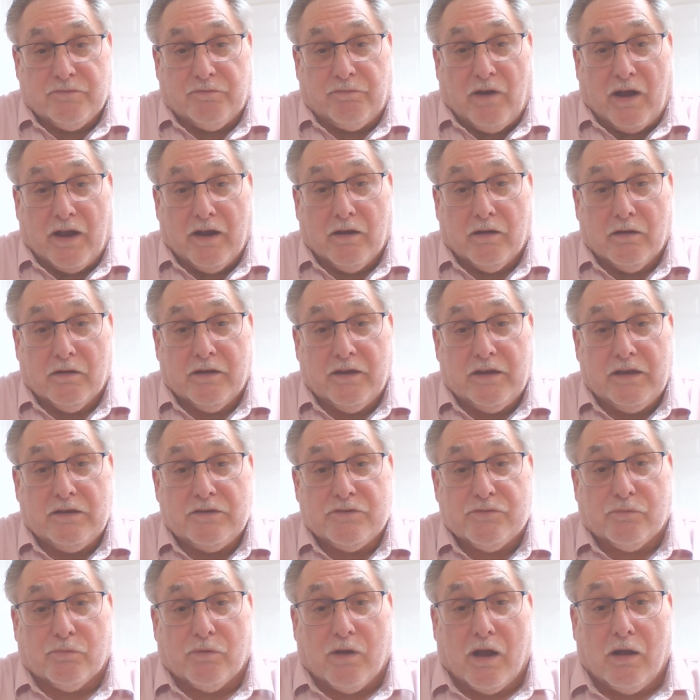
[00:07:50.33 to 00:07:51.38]
fired
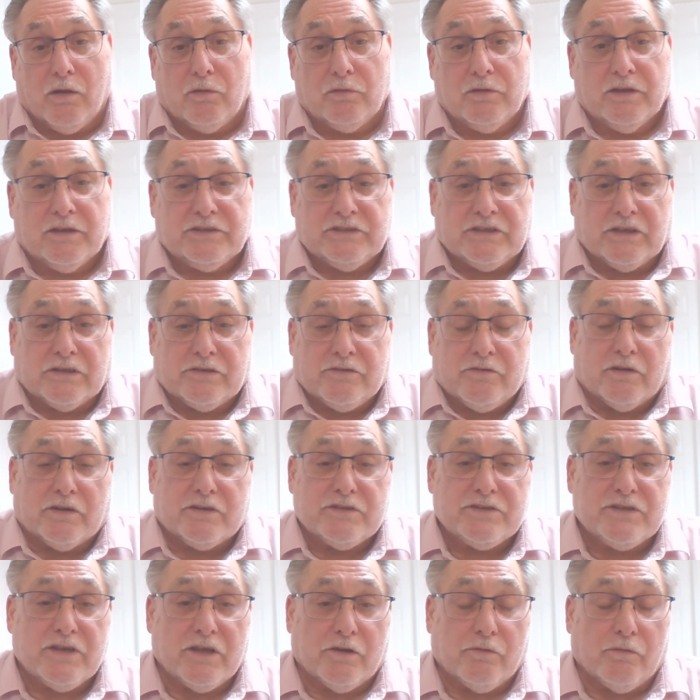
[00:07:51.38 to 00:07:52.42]
each round, etc.,
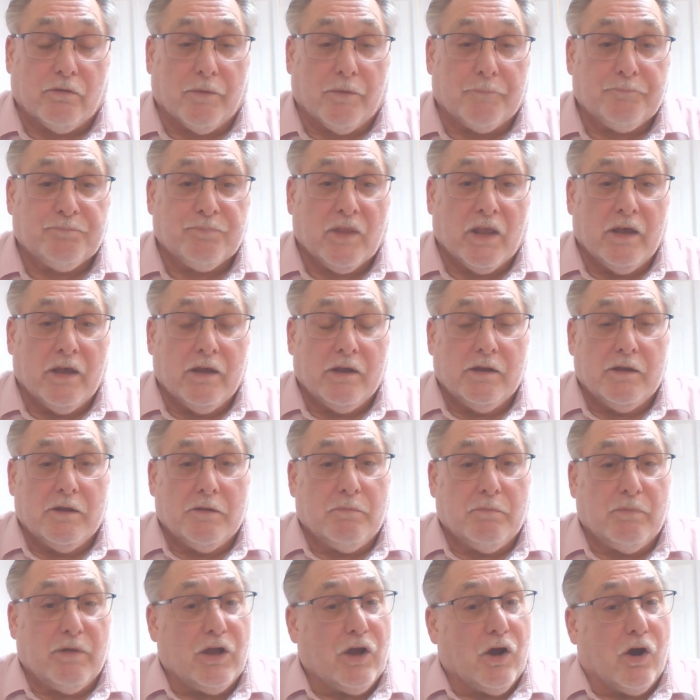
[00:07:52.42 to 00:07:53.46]
etc.
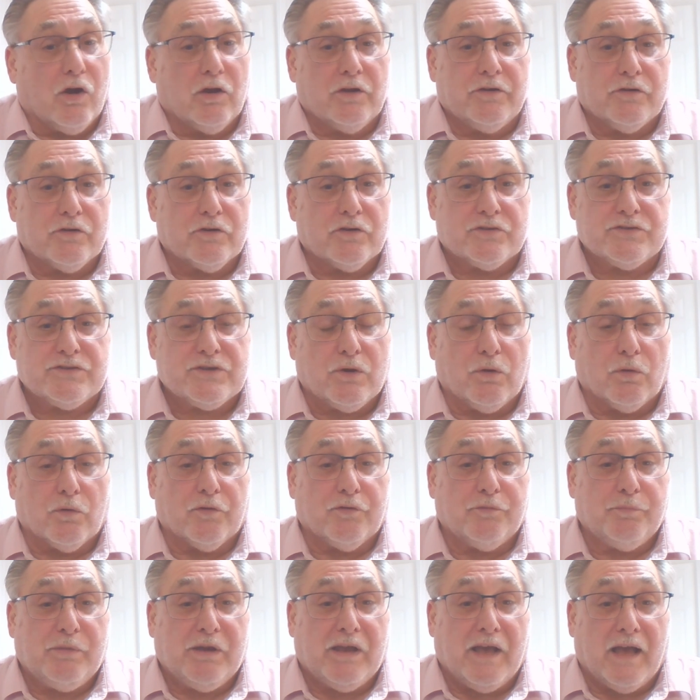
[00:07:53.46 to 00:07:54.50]
May all your
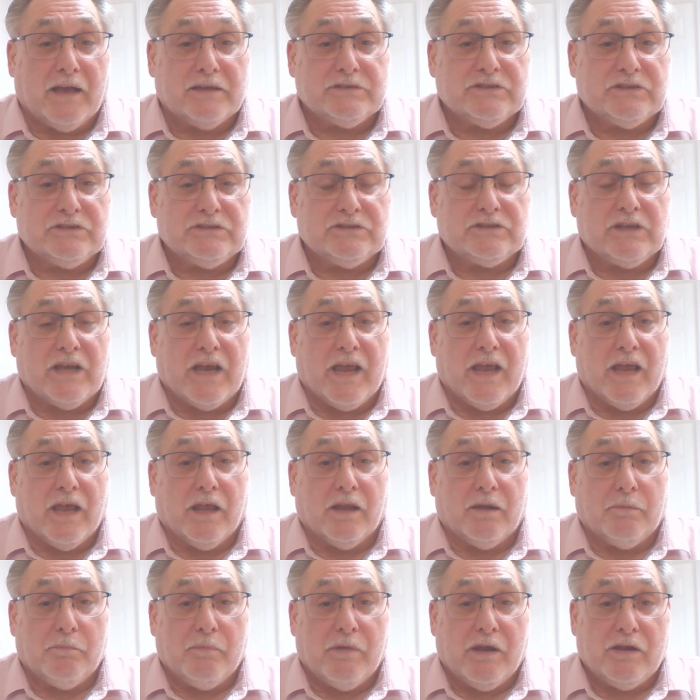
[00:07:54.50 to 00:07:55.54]
scores be X's,
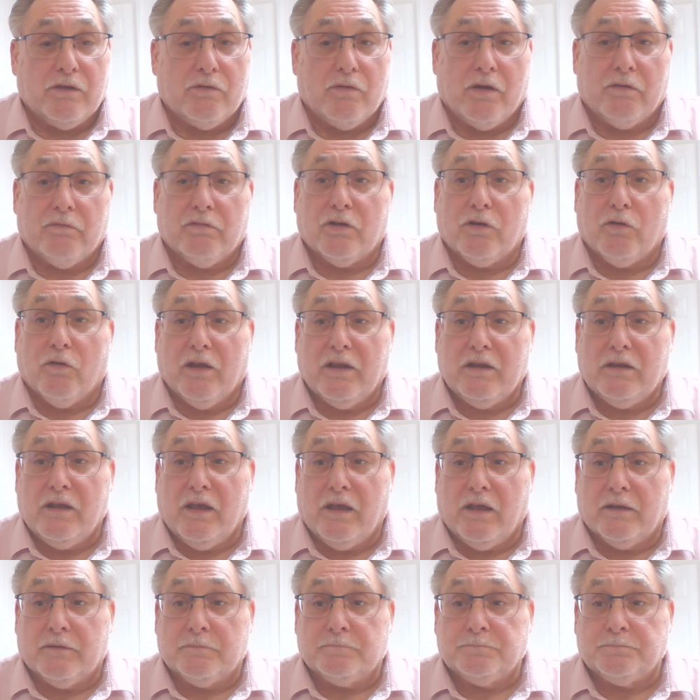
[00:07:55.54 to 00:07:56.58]
and may you have a great
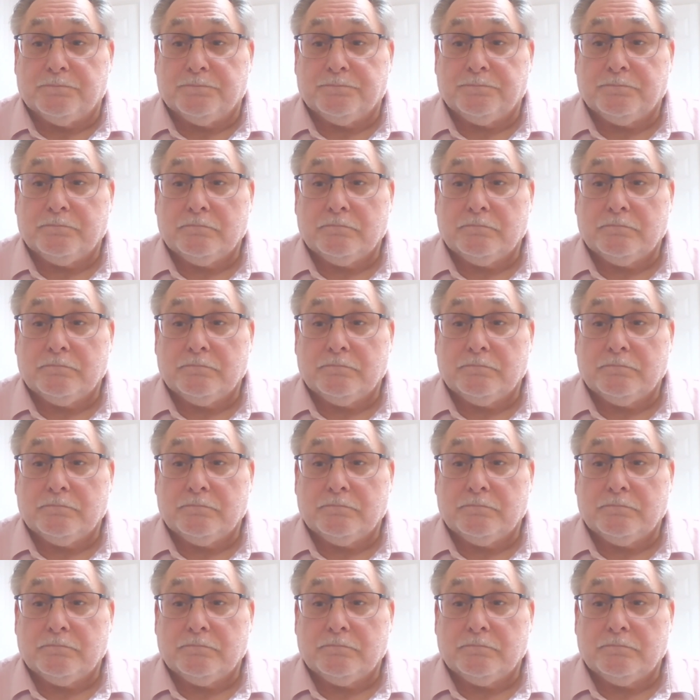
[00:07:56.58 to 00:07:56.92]
day.